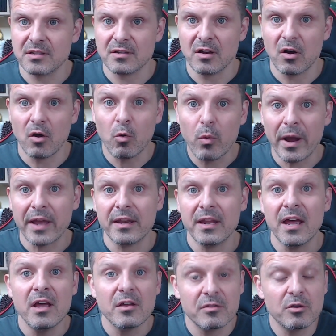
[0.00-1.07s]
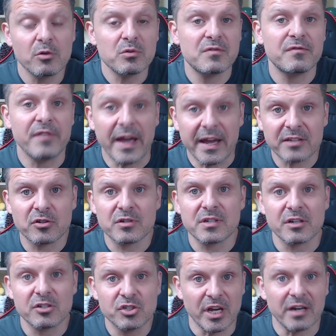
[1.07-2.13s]
when those vectors
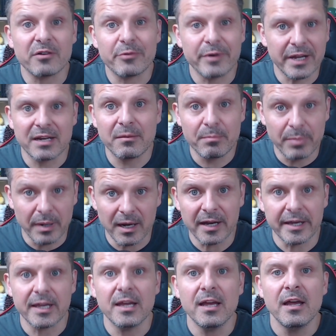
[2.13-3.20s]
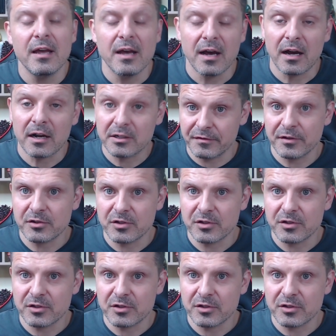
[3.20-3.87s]
are generated by artificial